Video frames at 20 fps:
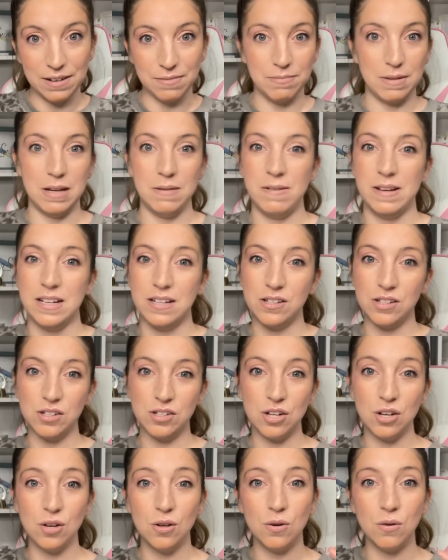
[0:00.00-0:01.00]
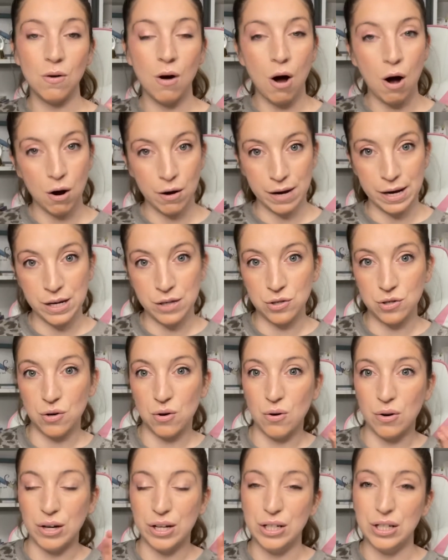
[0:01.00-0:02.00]
maybe it's too orange
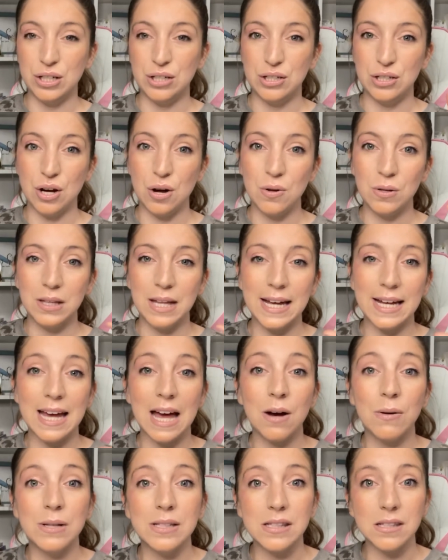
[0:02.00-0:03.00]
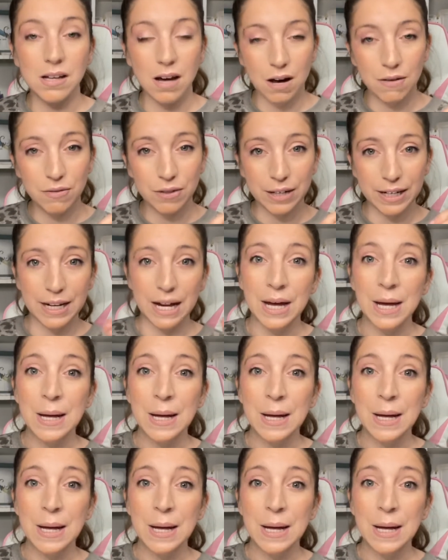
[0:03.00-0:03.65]
or you don't like how it's covering,